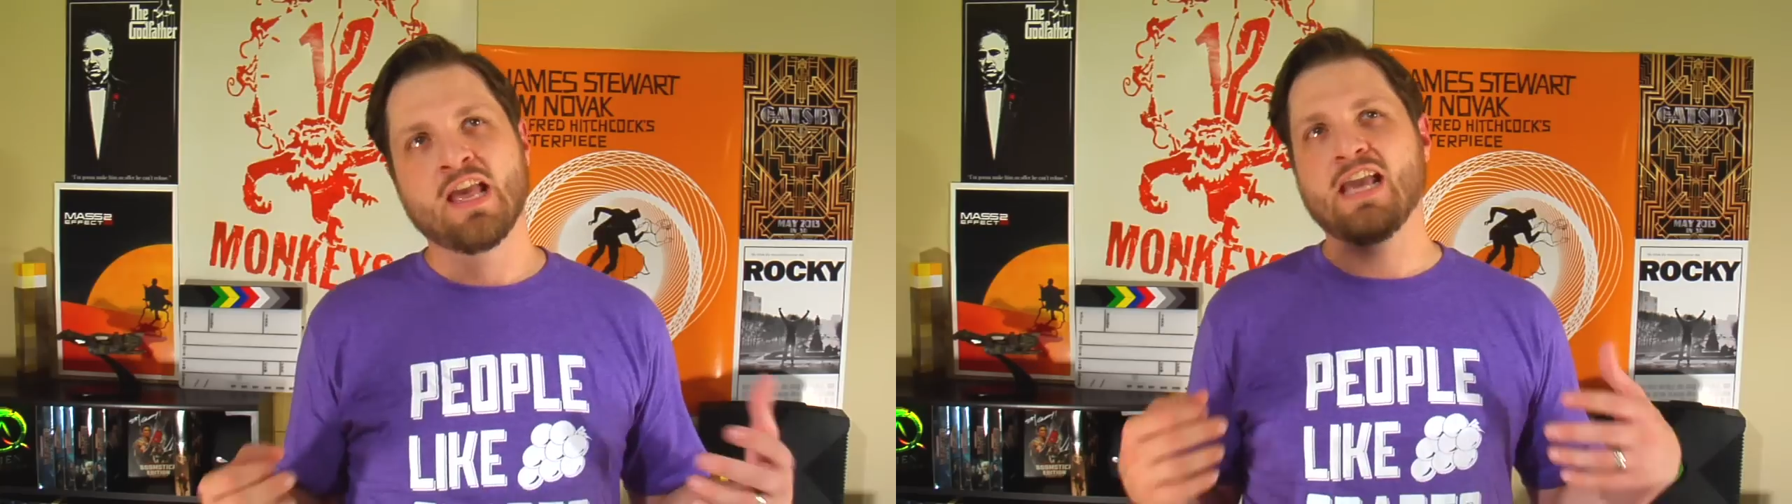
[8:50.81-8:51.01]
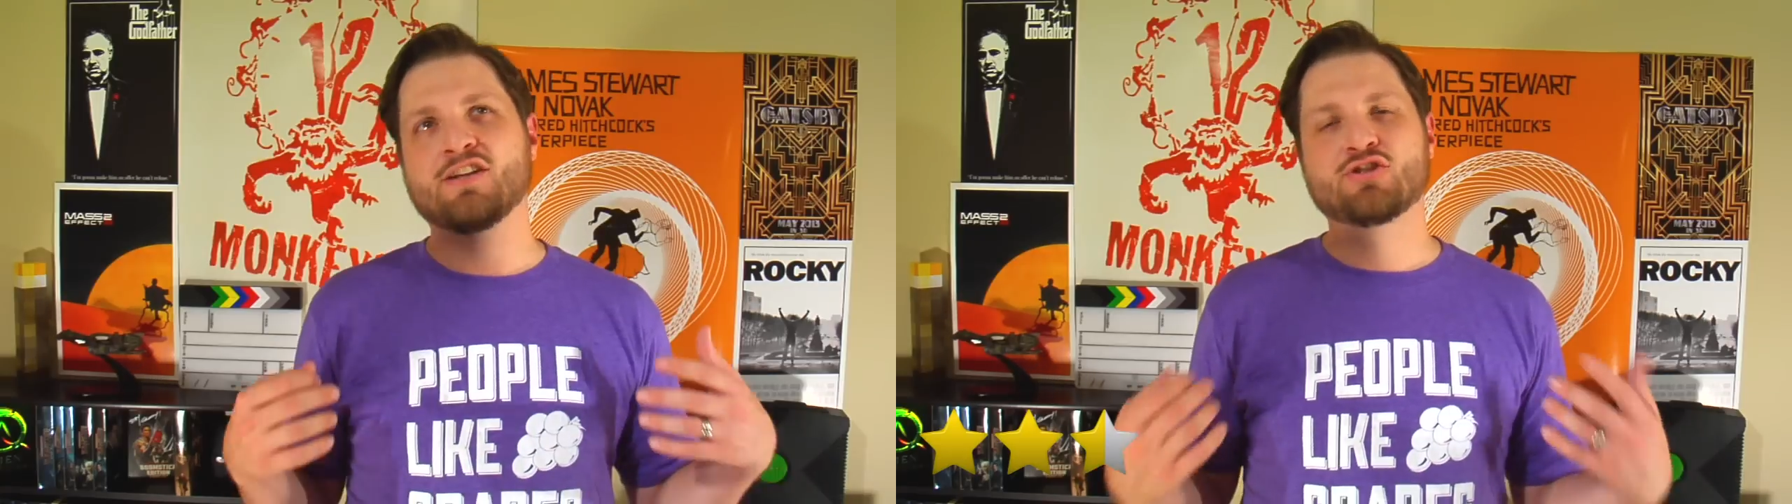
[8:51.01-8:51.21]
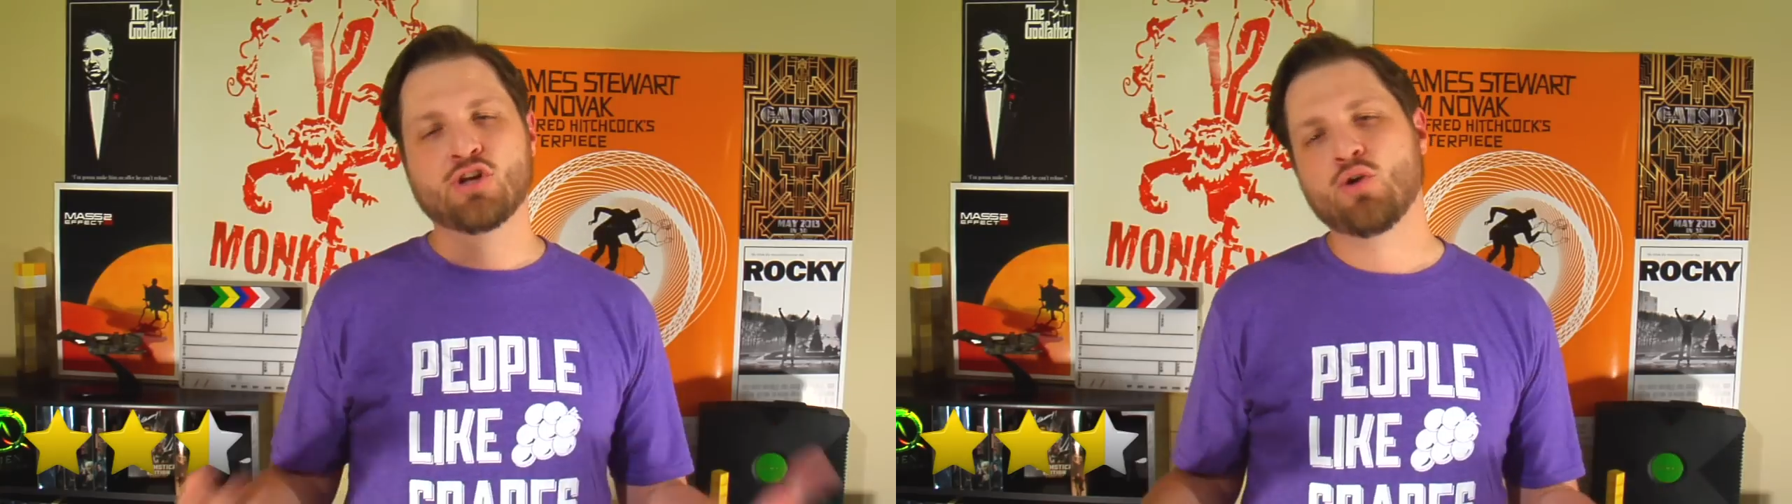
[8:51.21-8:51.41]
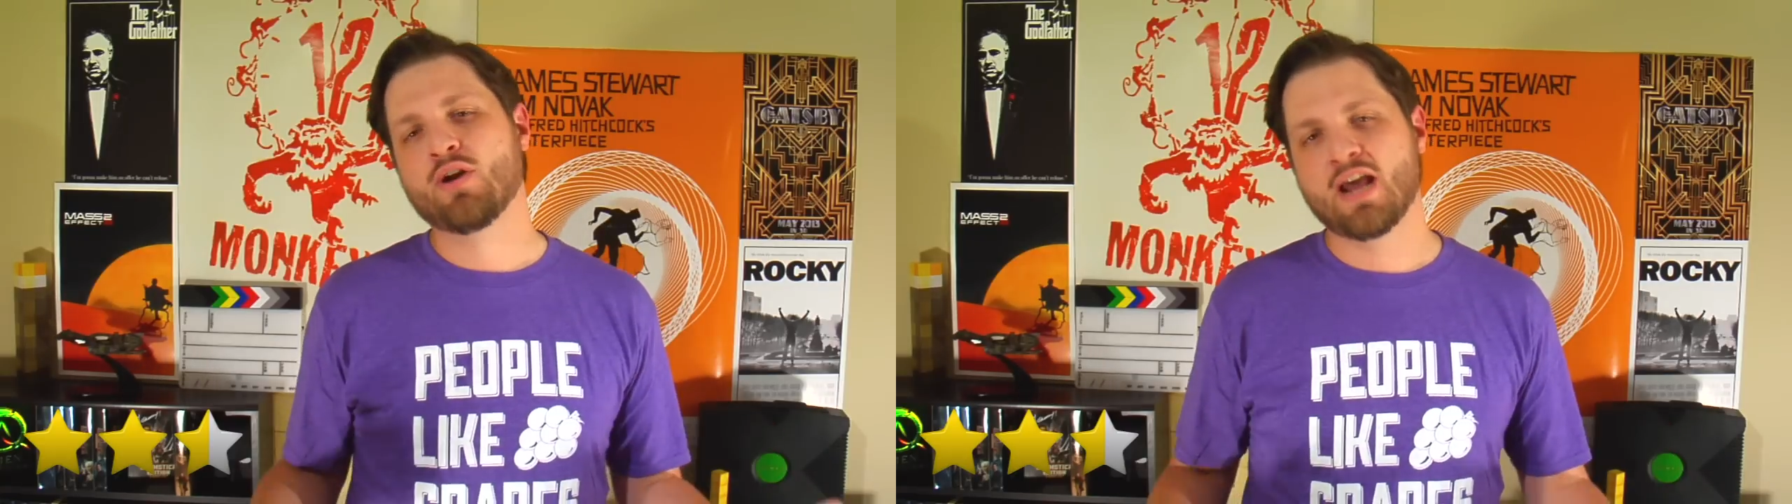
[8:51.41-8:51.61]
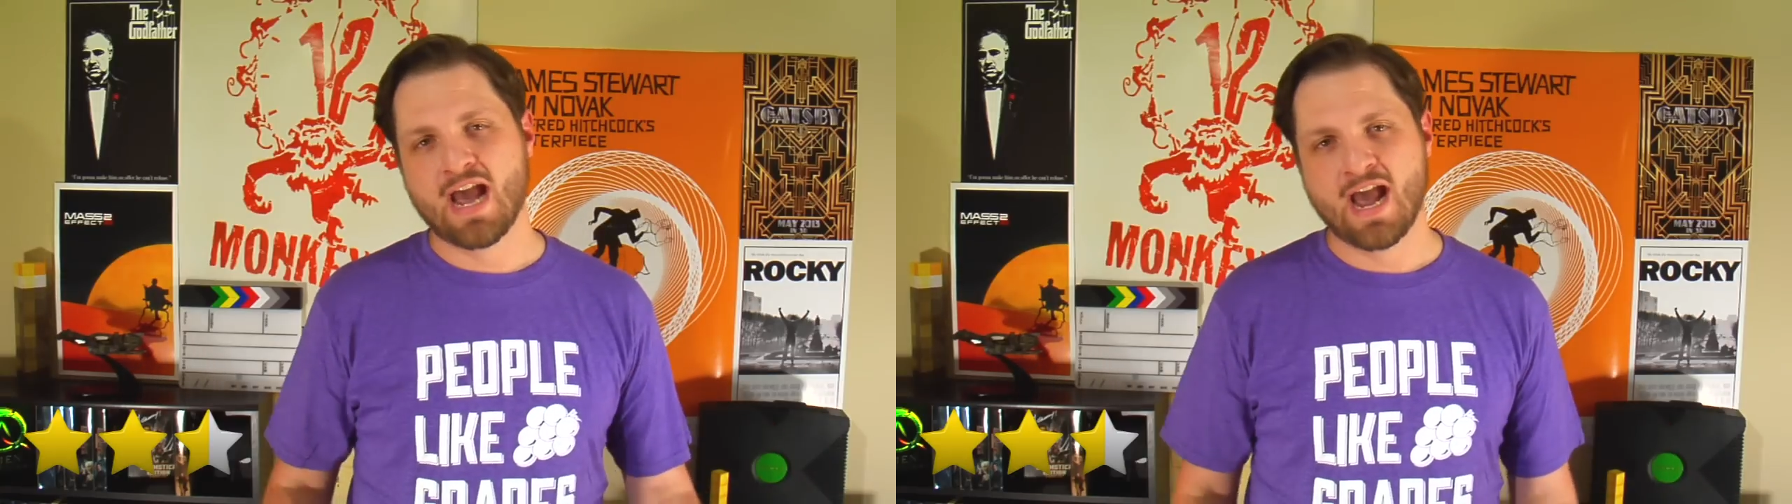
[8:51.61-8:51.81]
a
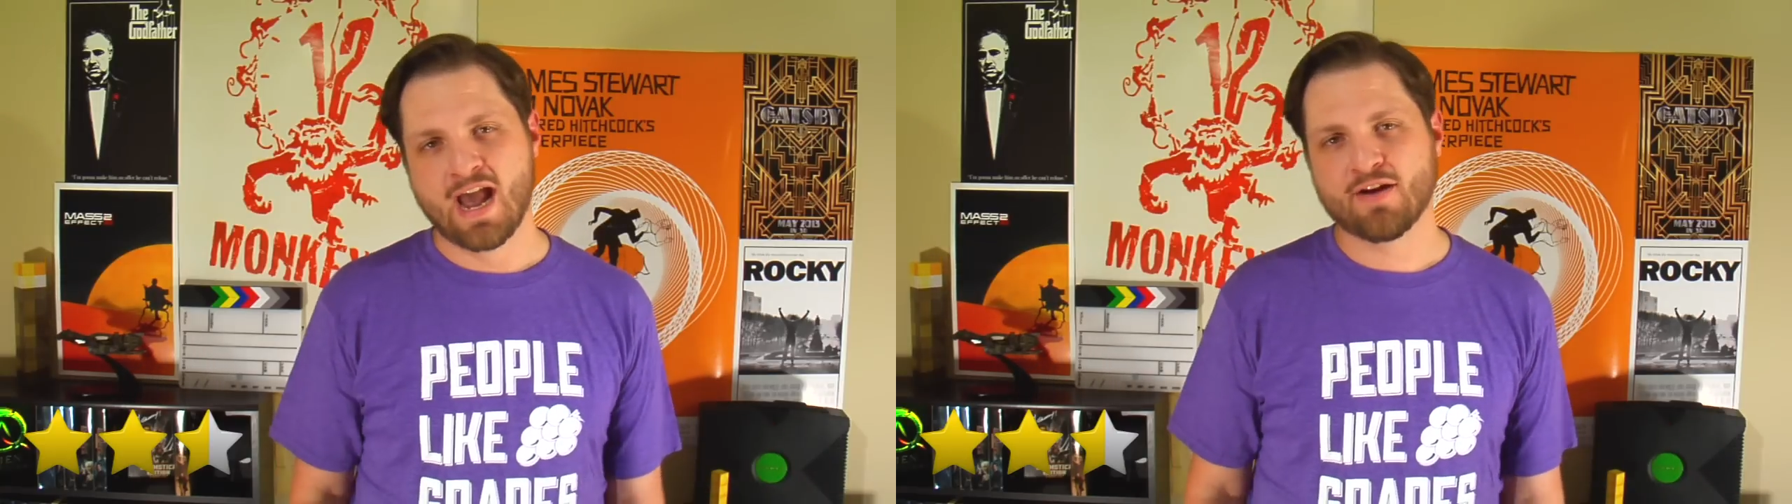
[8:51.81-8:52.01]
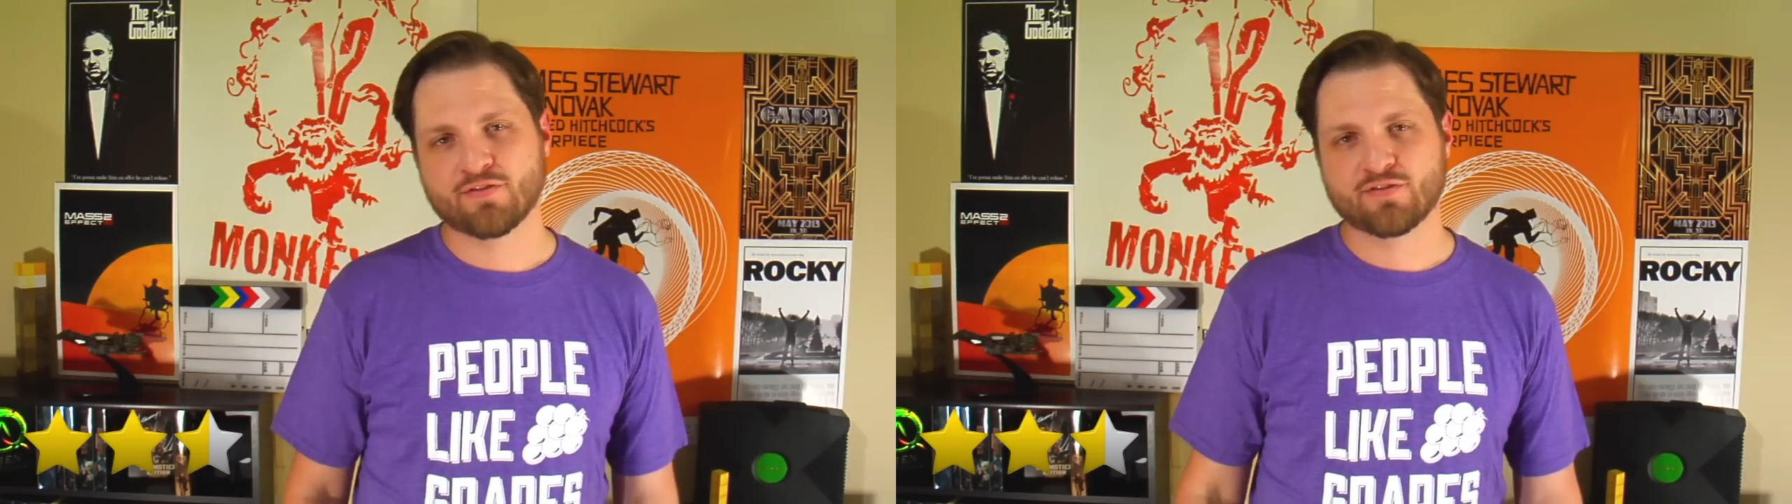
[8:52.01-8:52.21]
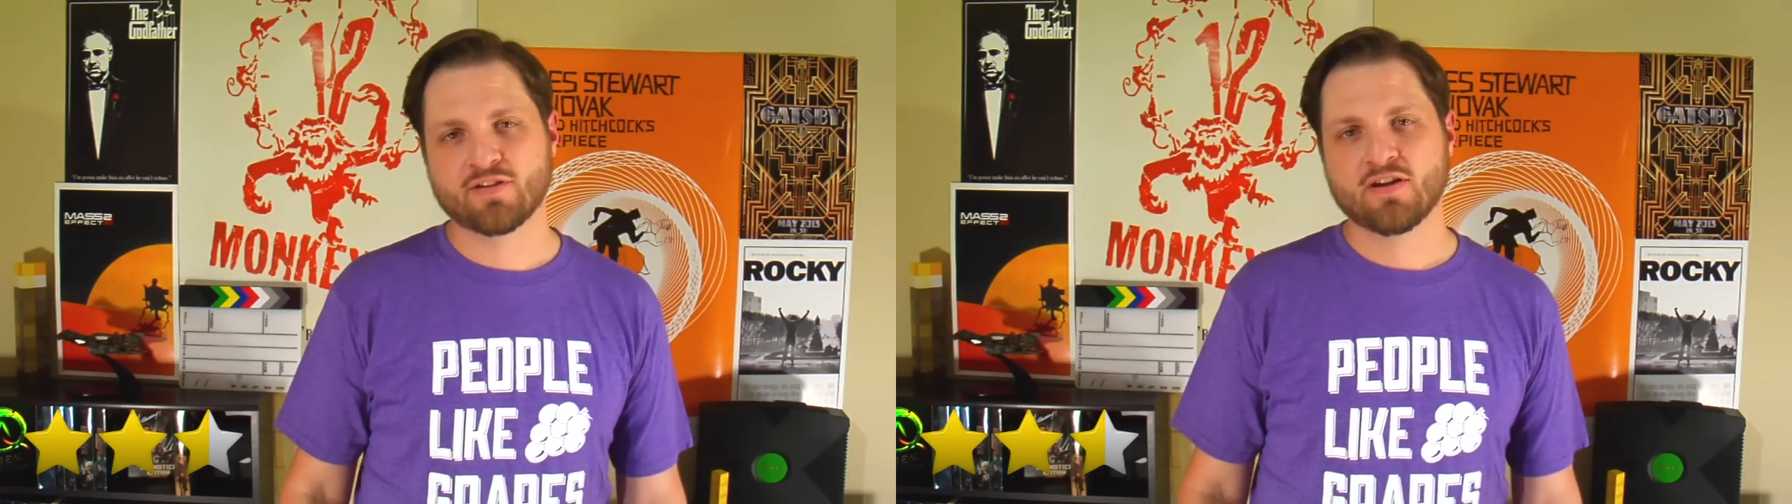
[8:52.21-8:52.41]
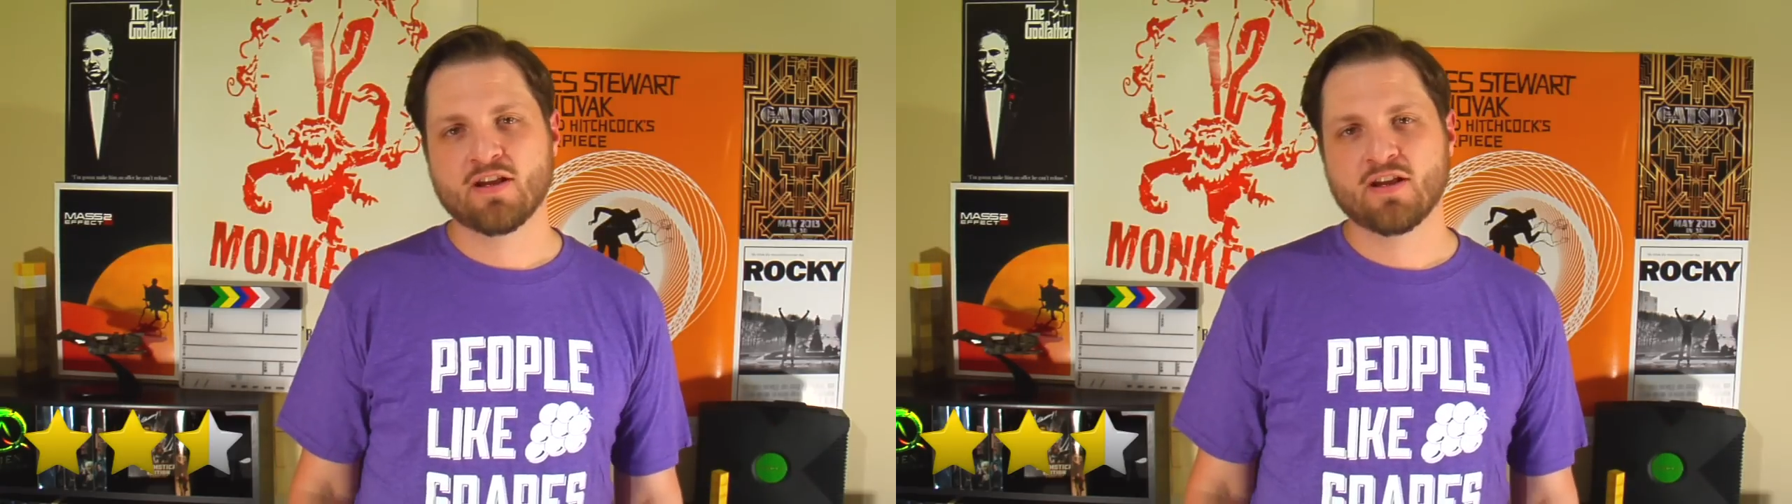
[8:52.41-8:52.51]
2.5